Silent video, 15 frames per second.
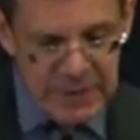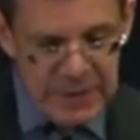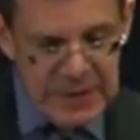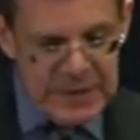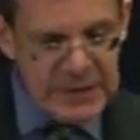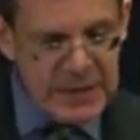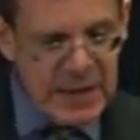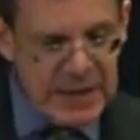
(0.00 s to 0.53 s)

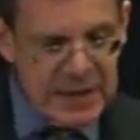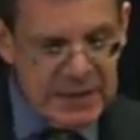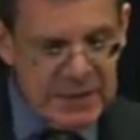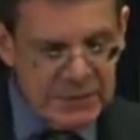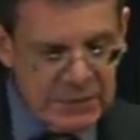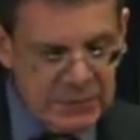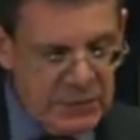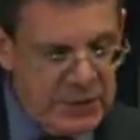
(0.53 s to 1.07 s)
He
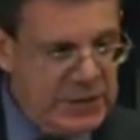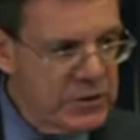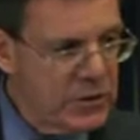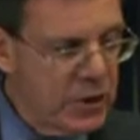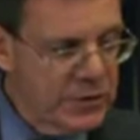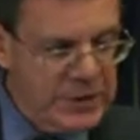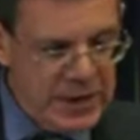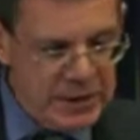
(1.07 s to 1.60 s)
cited what he
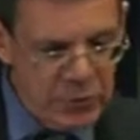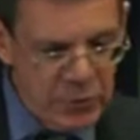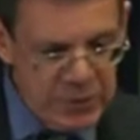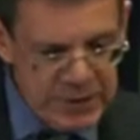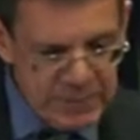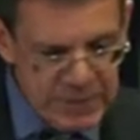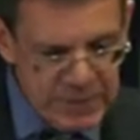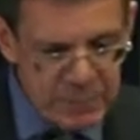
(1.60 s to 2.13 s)
called, and I quote
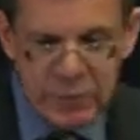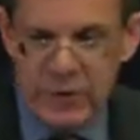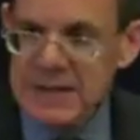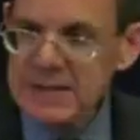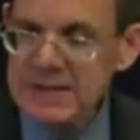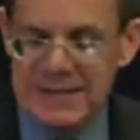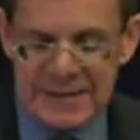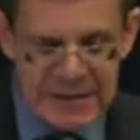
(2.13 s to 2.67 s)
him, the
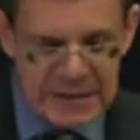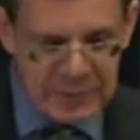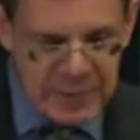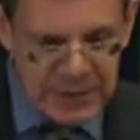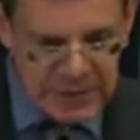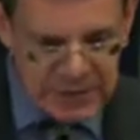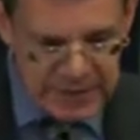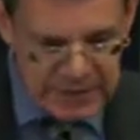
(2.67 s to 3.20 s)
present
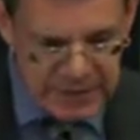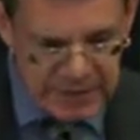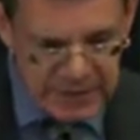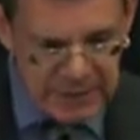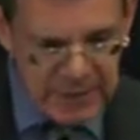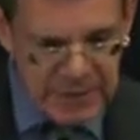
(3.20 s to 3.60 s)
inability,